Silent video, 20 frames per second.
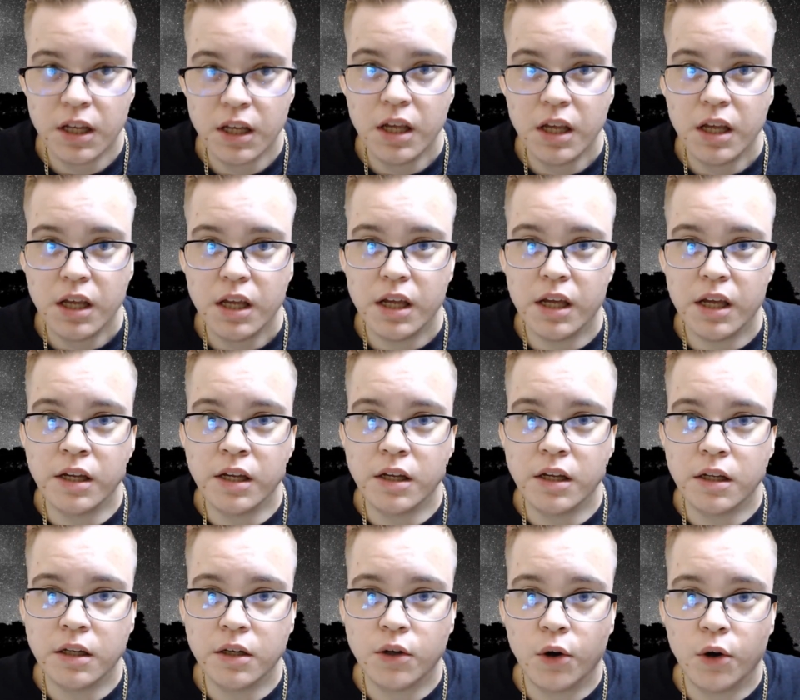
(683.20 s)

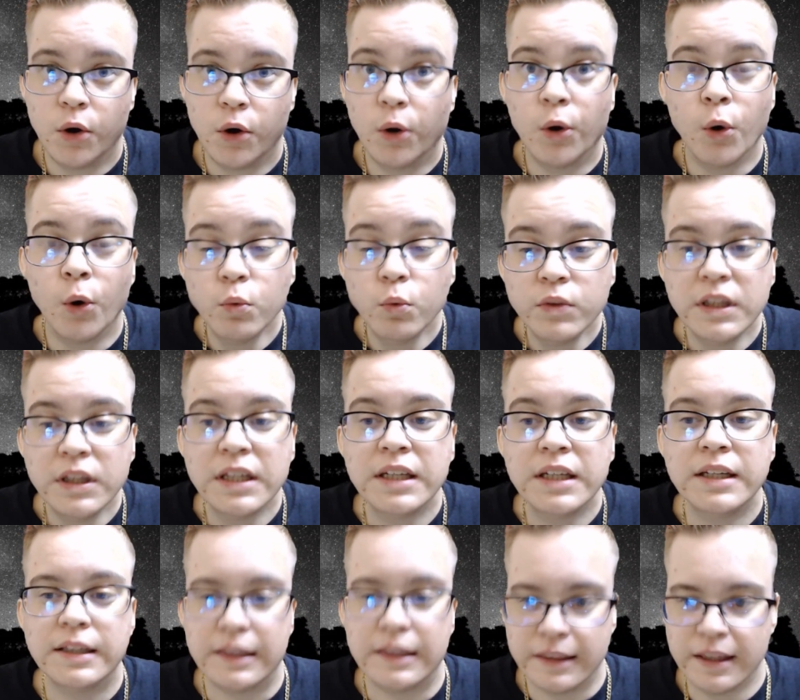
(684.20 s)
And only
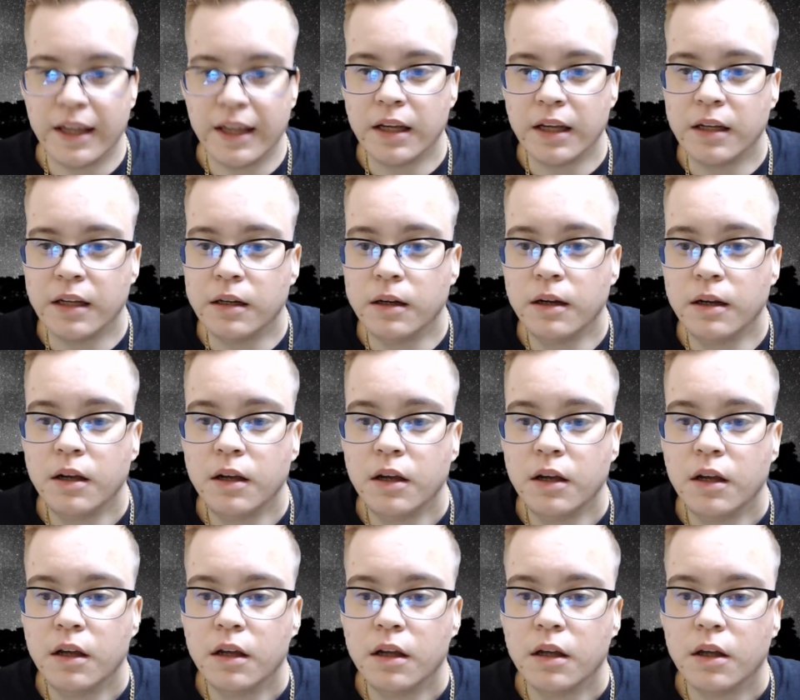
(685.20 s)
then
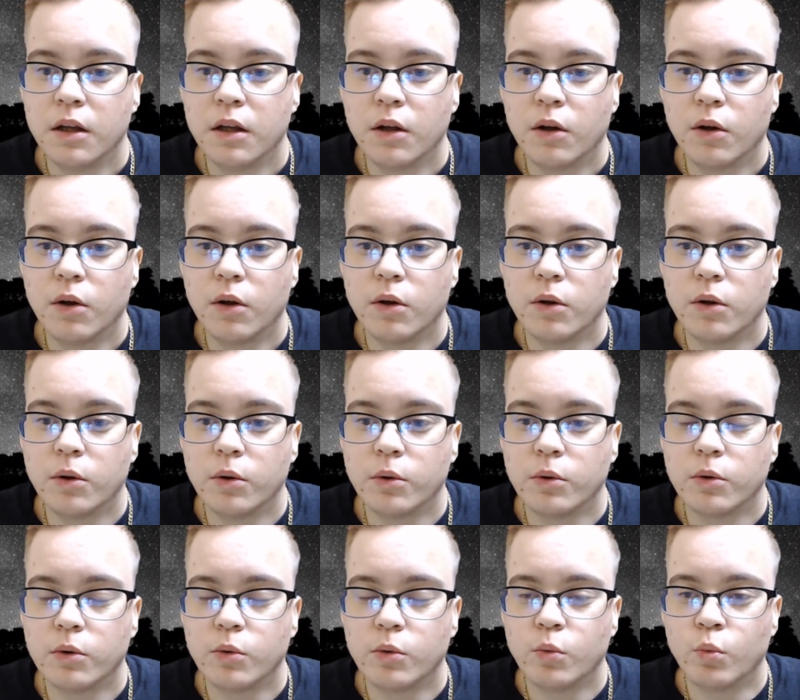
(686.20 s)

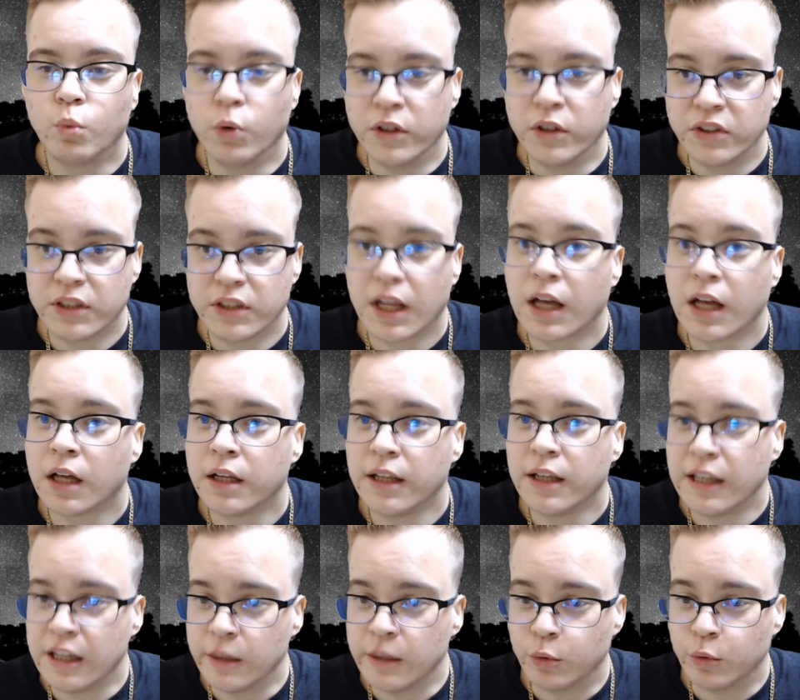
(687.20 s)
uh, was I
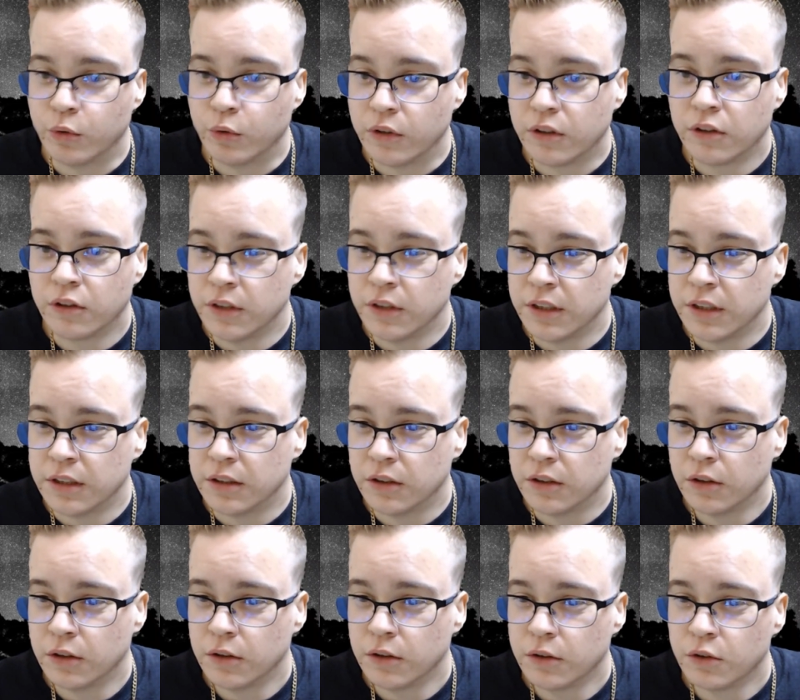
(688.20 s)
able to clean
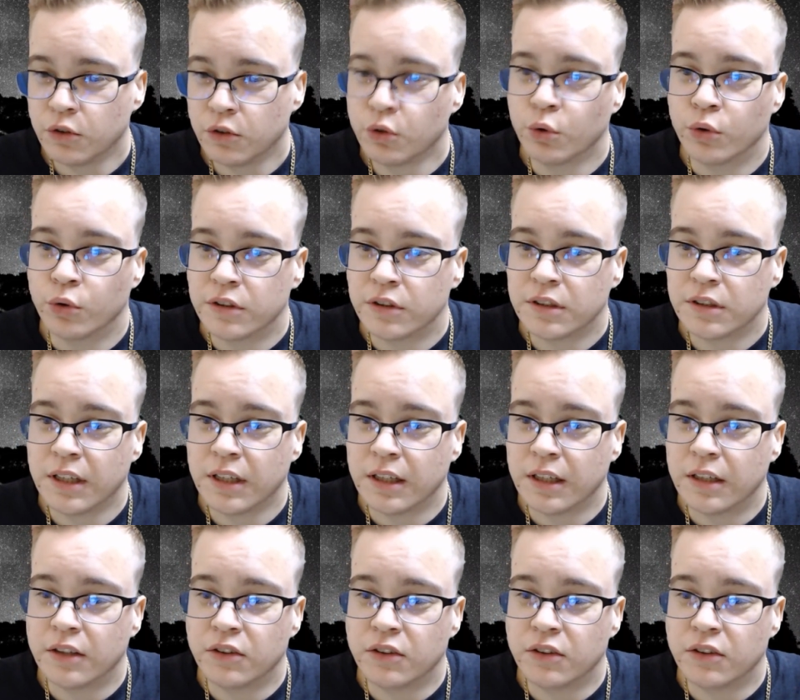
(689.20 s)
certain things.